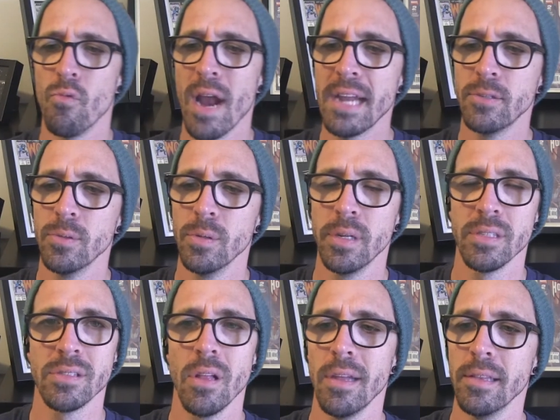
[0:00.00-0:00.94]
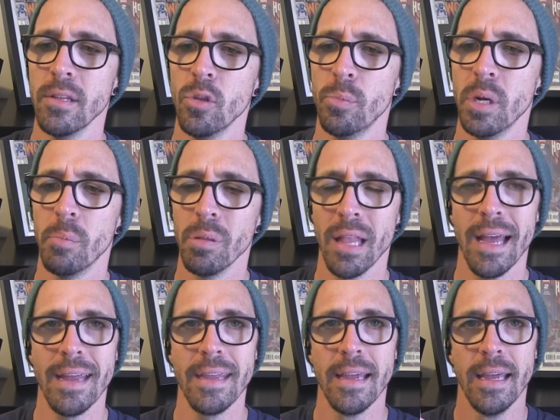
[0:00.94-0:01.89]
rattle and a slight little bit of
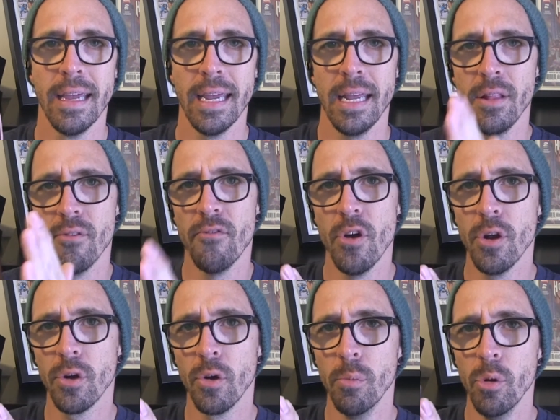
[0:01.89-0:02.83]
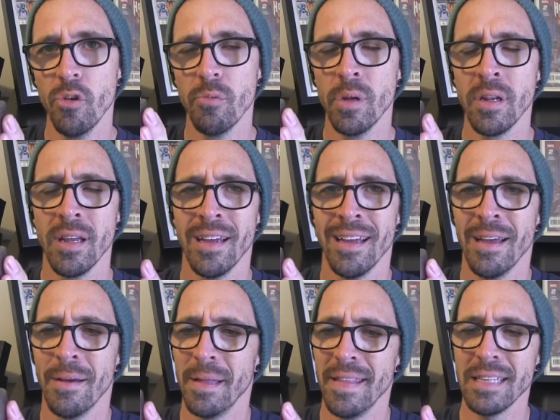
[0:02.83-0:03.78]
play in the vertical movement,
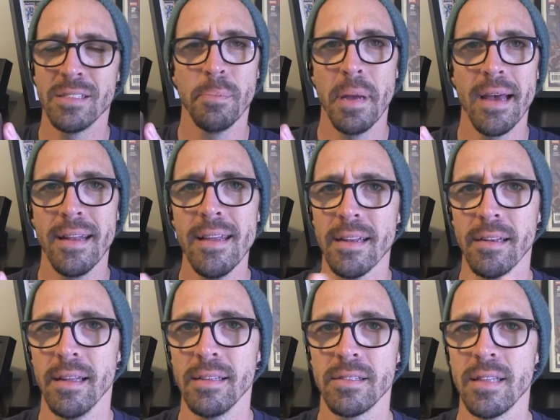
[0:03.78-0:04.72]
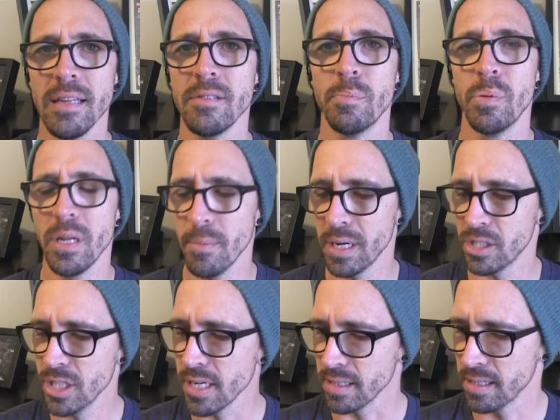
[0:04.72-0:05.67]
and that's about it. That's pretty
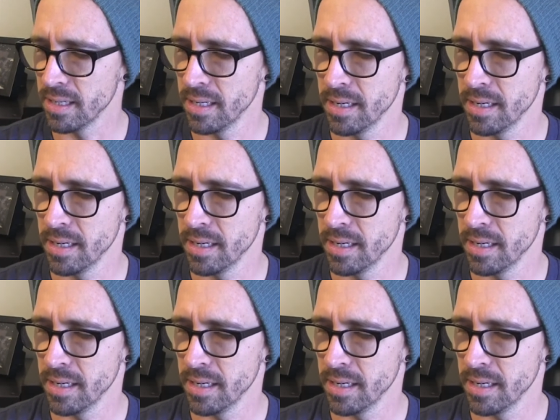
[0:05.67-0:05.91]
much it.